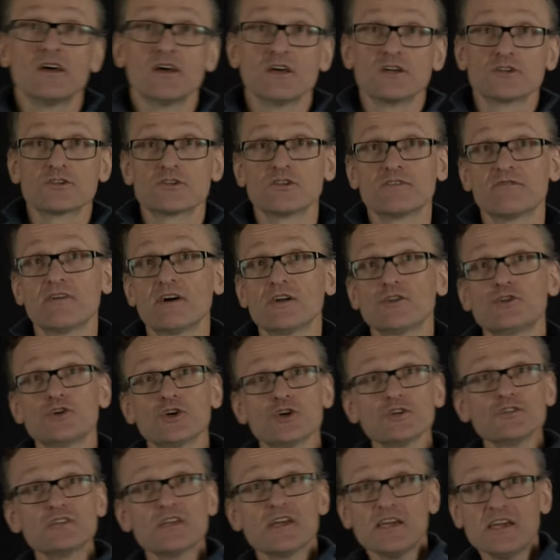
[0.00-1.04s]
So if I
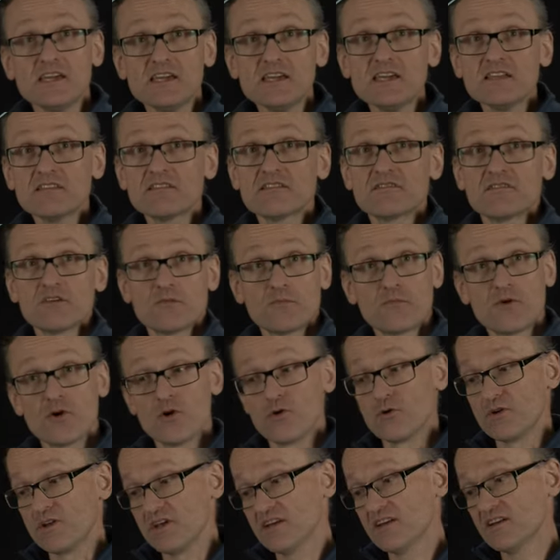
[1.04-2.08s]
just heat the
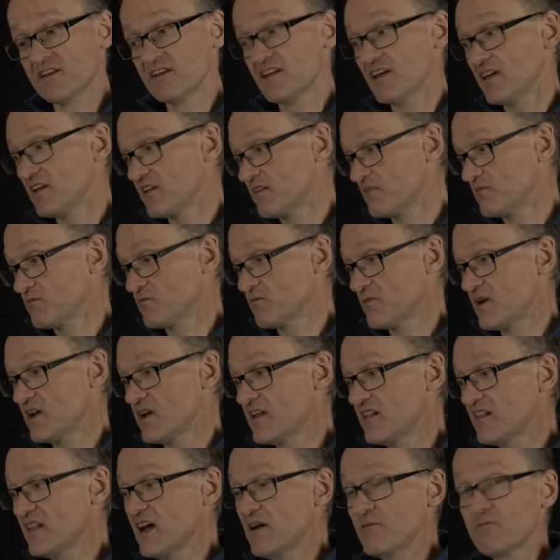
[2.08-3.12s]
protein,
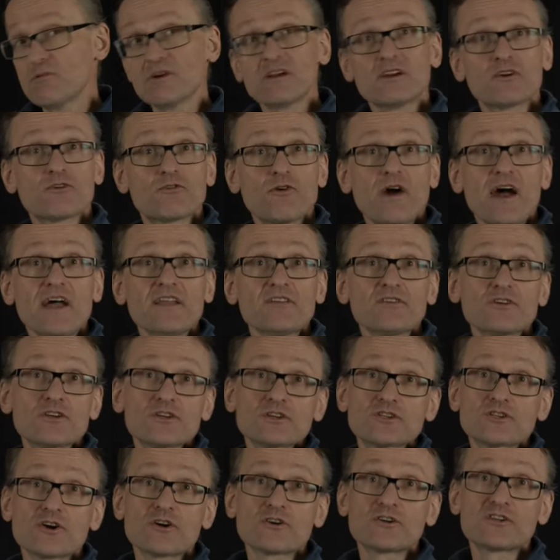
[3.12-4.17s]
well, I will gradually
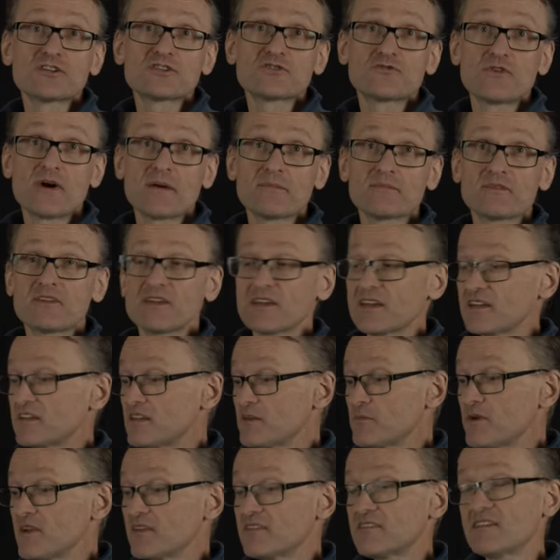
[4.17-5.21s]
start disrupting it
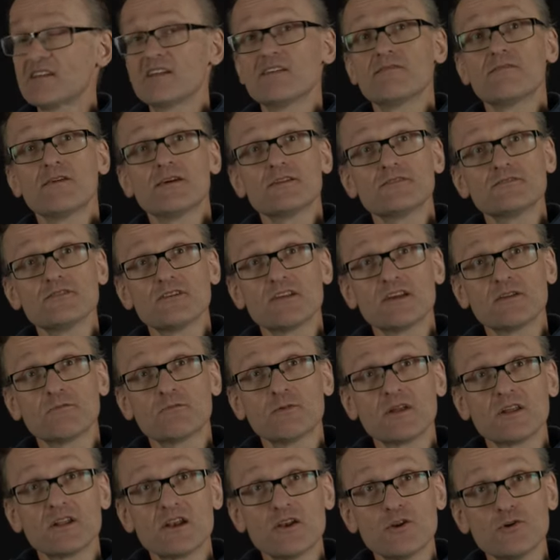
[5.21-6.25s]
a bit and eventually it
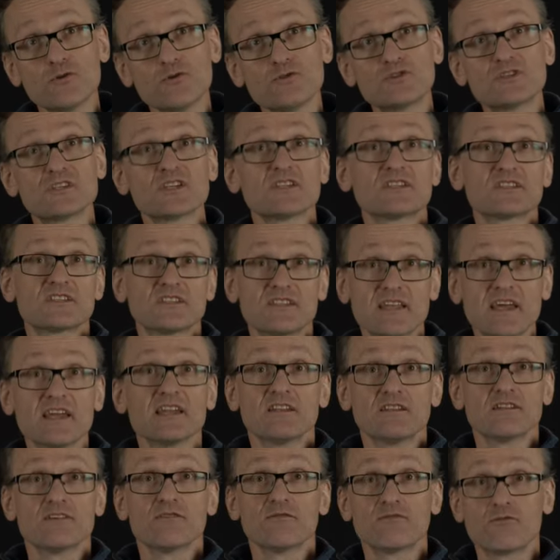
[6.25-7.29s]
will lose its
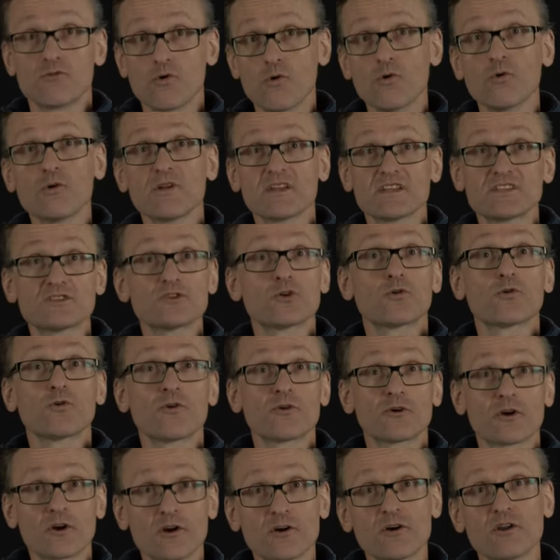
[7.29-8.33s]
native role. It's no
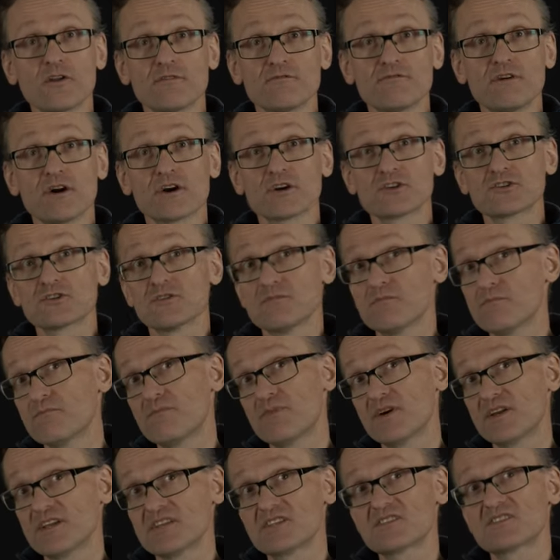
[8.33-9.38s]
longer going to function,
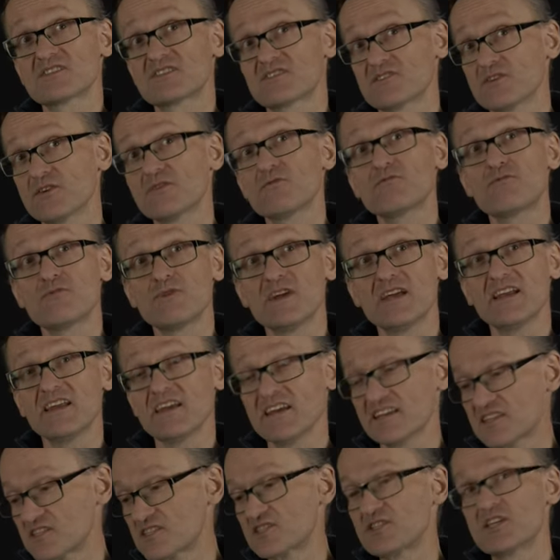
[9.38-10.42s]
but it's not
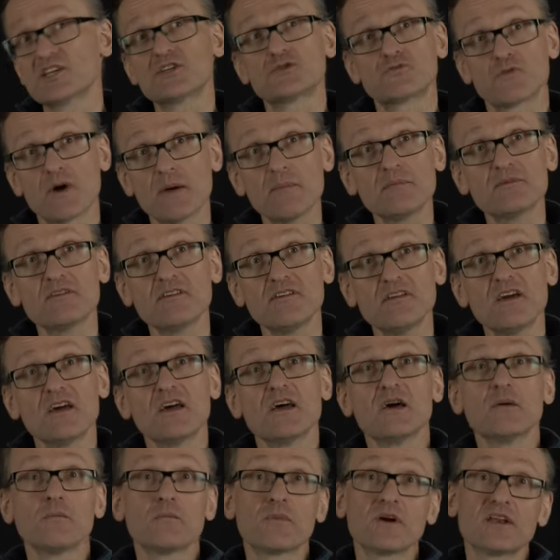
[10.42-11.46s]
really, it's disrupted,
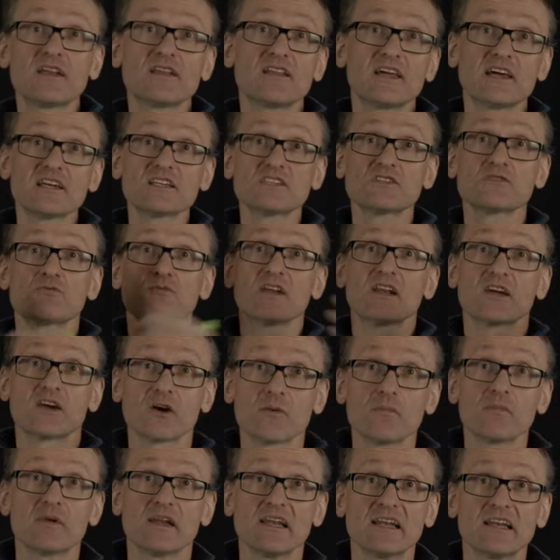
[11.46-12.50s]
but it hasn't really
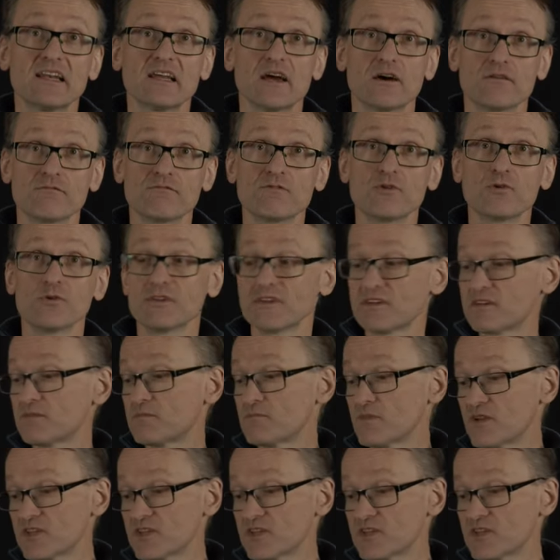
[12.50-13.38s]
completely unfolded.